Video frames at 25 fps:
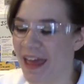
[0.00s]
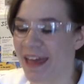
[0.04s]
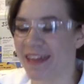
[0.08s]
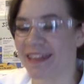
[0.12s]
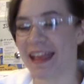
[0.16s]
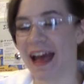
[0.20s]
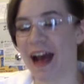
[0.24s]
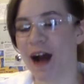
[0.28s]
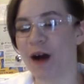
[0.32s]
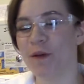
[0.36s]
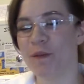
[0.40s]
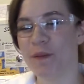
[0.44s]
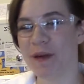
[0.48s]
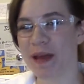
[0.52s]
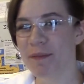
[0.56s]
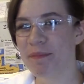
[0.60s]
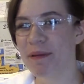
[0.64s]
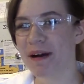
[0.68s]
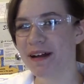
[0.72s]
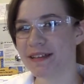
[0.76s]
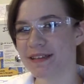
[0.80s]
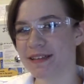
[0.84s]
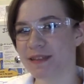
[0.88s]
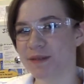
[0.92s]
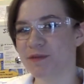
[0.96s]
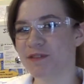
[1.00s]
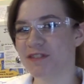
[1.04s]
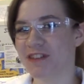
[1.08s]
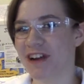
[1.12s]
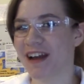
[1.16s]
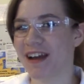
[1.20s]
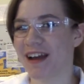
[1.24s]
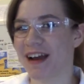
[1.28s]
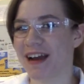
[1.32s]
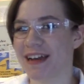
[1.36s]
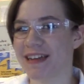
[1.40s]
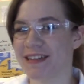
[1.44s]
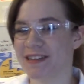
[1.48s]
Now, we bought some
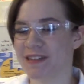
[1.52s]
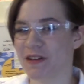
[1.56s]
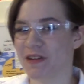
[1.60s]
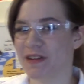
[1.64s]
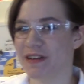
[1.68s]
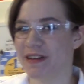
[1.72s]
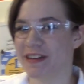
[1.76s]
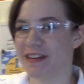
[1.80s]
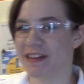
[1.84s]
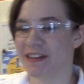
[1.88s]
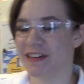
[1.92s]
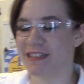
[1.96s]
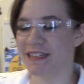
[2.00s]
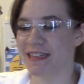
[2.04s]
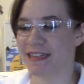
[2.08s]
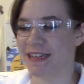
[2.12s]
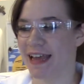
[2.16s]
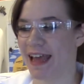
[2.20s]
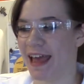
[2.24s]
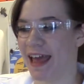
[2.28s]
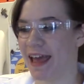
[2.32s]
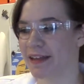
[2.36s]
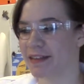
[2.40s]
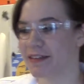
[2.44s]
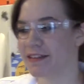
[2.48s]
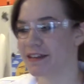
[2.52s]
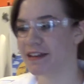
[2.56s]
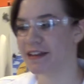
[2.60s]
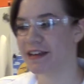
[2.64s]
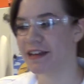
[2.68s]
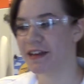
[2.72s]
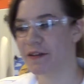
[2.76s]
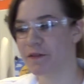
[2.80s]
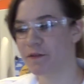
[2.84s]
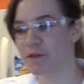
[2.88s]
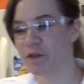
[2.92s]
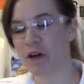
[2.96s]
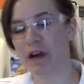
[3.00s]
dry ice earlier today
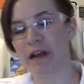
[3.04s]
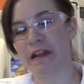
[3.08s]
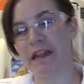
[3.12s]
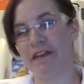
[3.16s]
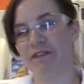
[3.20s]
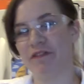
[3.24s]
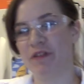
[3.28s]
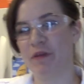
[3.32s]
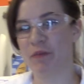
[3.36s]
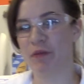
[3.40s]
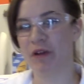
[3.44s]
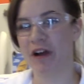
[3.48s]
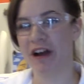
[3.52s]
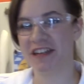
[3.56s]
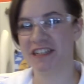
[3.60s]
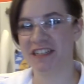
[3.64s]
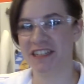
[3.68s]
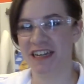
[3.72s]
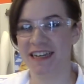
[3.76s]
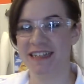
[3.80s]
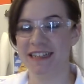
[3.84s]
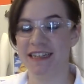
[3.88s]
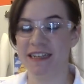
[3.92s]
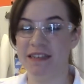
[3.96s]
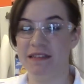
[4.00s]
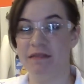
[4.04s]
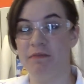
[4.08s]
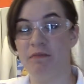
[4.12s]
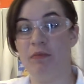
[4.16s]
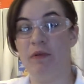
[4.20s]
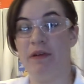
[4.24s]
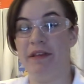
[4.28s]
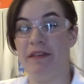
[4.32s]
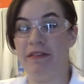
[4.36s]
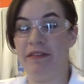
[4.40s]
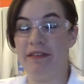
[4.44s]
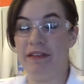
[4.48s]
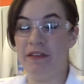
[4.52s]
to for a different project, and
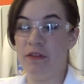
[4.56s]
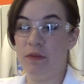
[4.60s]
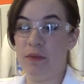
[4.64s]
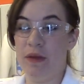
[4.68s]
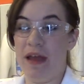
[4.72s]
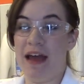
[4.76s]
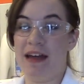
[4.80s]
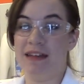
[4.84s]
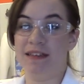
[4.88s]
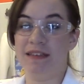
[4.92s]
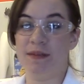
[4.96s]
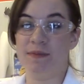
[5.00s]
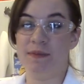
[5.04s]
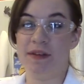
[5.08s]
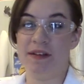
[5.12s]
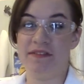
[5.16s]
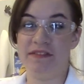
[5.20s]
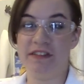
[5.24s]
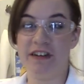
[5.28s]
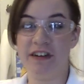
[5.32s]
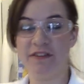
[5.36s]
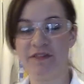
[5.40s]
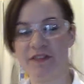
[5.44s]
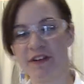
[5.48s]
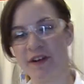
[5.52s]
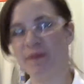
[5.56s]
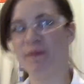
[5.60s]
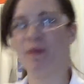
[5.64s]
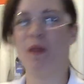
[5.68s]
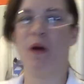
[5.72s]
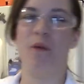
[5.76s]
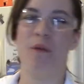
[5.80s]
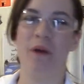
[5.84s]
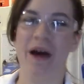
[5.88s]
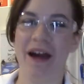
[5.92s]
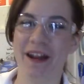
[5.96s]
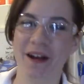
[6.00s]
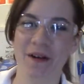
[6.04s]
since we had some left over,
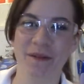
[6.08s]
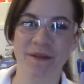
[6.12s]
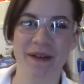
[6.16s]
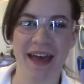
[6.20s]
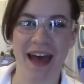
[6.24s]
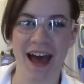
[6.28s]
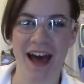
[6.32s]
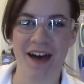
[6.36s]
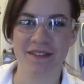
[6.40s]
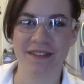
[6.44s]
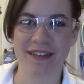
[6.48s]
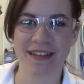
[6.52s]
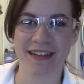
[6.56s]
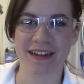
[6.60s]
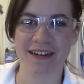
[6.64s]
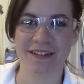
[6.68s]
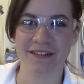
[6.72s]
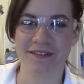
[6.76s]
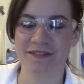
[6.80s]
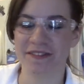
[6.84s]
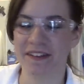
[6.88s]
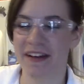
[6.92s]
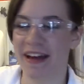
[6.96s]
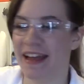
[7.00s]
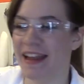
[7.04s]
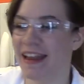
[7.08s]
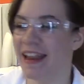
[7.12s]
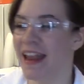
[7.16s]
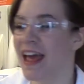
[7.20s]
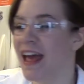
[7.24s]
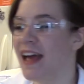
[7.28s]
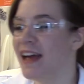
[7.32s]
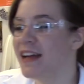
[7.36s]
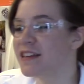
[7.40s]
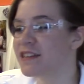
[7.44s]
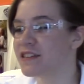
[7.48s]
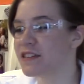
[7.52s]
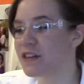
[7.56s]
why don't we have a little fun?
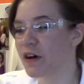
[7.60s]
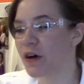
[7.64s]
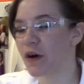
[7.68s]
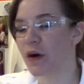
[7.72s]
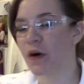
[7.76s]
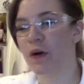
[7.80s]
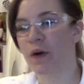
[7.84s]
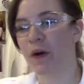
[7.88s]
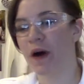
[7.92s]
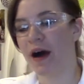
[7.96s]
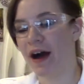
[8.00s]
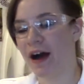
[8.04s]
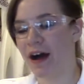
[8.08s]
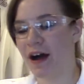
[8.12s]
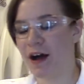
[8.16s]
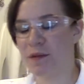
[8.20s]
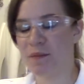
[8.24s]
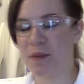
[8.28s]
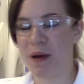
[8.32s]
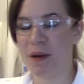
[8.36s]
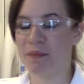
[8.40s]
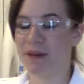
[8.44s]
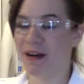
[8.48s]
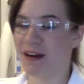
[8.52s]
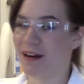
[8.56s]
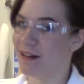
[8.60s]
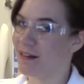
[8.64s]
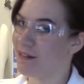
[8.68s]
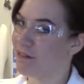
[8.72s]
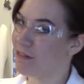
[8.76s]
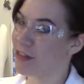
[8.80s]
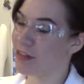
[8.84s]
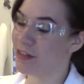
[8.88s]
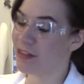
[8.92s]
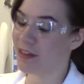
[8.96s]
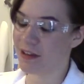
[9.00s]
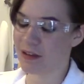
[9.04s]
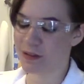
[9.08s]
So, um, among
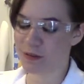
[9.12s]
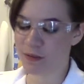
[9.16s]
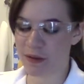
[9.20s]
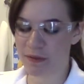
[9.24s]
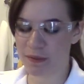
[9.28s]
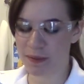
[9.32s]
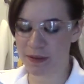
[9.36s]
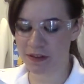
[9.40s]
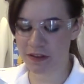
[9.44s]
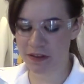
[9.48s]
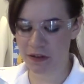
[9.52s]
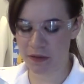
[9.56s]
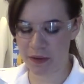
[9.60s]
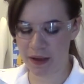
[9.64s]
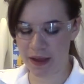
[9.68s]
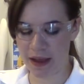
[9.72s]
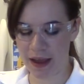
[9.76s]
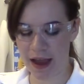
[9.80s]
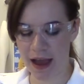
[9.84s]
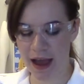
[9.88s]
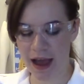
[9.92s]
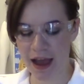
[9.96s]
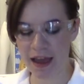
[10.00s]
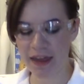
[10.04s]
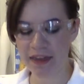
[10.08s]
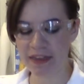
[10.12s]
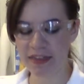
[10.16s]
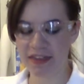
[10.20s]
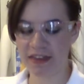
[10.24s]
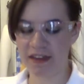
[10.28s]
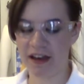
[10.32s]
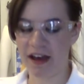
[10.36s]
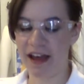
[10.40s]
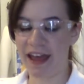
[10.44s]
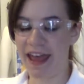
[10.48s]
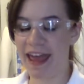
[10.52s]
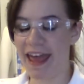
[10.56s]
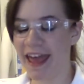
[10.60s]
other things we've been doing, I
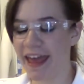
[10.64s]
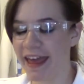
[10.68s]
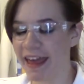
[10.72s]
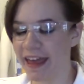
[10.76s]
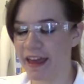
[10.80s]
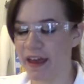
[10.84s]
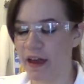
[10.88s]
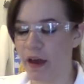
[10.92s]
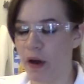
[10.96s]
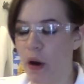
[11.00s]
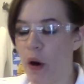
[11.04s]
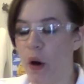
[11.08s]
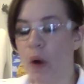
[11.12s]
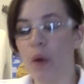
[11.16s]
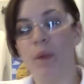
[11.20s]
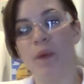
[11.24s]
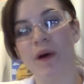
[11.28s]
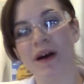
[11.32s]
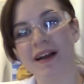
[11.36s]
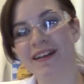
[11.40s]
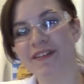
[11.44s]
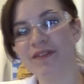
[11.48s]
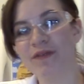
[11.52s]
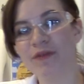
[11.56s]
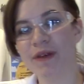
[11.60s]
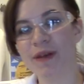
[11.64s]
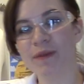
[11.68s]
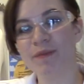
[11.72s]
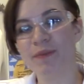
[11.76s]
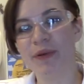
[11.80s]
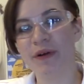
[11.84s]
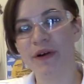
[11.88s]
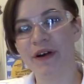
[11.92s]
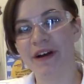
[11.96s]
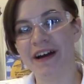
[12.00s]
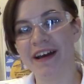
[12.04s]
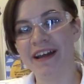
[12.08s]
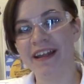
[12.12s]
thought, hey, what if we
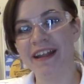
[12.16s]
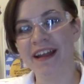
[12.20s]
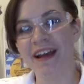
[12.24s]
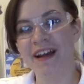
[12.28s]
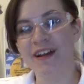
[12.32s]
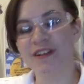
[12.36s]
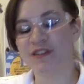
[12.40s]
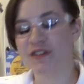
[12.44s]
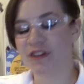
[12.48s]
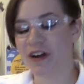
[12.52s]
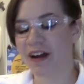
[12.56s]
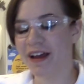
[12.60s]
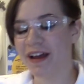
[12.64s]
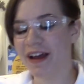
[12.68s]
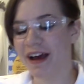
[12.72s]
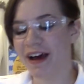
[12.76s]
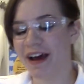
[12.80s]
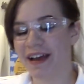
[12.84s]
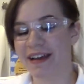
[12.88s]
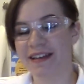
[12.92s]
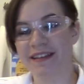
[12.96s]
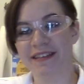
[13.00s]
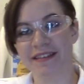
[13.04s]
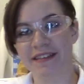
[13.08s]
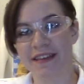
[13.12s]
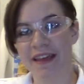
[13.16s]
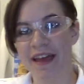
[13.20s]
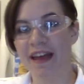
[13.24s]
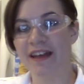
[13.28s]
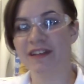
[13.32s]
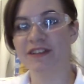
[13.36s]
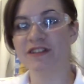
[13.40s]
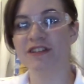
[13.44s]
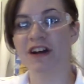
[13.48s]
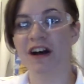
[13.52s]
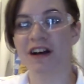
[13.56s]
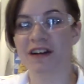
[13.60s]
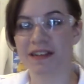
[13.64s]
put dry ice
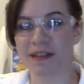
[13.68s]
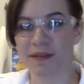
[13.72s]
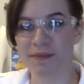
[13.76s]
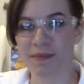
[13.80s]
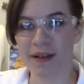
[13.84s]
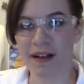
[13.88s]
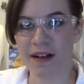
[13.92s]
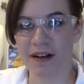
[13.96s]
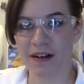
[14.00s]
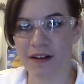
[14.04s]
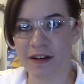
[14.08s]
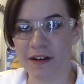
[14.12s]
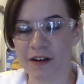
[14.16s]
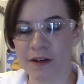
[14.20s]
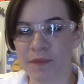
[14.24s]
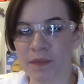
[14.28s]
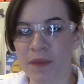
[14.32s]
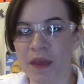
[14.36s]
in chocolate milk?